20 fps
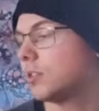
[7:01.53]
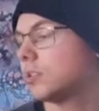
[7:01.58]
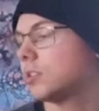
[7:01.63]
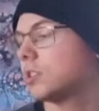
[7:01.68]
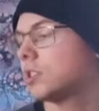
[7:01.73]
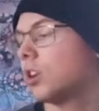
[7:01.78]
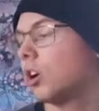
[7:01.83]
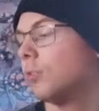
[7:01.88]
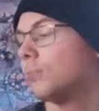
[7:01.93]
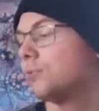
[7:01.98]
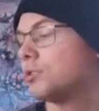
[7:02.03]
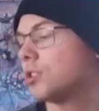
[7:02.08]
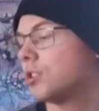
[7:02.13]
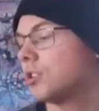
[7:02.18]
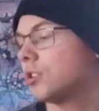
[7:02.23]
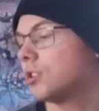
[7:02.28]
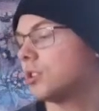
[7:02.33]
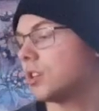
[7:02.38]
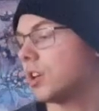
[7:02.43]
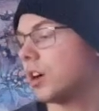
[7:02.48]

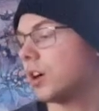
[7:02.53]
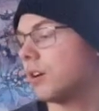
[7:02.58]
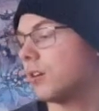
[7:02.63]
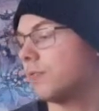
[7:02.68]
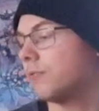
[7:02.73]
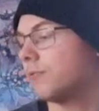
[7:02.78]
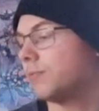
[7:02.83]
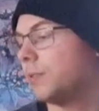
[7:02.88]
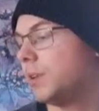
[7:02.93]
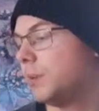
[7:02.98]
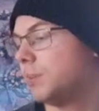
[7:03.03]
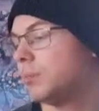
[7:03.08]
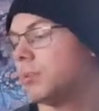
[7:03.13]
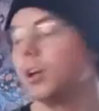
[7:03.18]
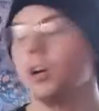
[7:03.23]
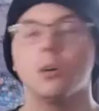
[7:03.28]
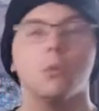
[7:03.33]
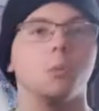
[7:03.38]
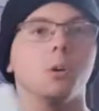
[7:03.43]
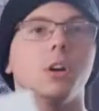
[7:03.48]
sculptures of people
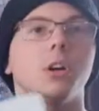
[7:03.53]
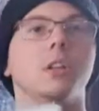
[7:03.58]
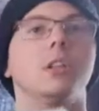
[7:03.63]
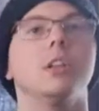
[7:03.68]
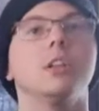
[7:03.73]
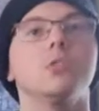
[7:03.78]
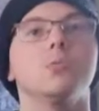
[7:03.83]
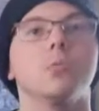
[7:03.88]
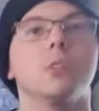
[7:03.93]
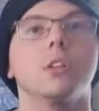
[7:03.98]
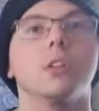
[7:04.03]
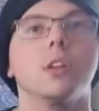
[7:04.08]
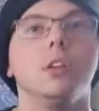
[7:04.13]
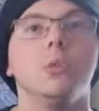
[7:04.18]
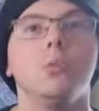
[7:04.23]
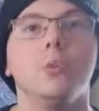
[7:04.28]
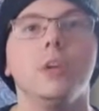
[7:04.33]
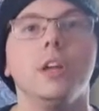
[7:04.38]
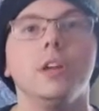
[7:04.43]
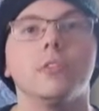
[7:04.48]
at work. These were
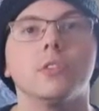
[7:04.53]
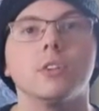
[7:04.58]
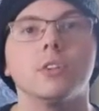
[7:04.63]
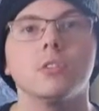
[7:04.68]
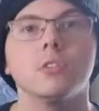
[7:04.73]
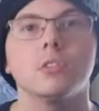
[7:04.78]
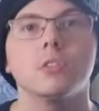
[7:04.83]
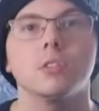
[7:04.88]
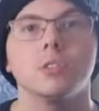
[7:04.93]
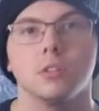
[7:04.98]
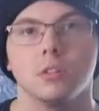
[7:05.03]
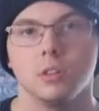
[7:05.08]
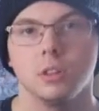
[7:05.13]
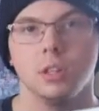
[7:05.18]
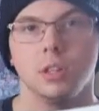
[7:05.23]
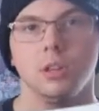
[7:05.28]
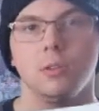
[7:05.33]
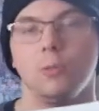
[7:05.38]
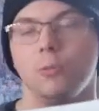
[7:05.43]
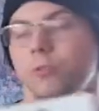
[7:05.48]
the weavers,
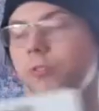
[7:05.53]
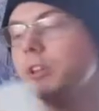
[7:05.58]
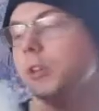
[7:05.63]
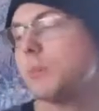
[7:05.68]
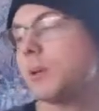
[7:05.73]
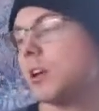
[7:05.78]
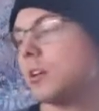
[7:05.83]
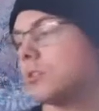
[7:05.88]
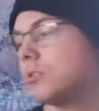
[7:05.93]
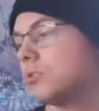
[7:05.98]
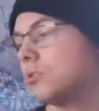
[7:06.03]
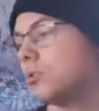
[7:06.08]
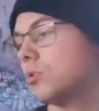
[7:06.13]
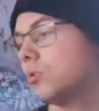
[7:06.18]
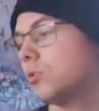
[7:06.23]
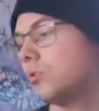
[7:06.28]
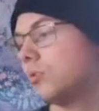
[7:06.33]
the females who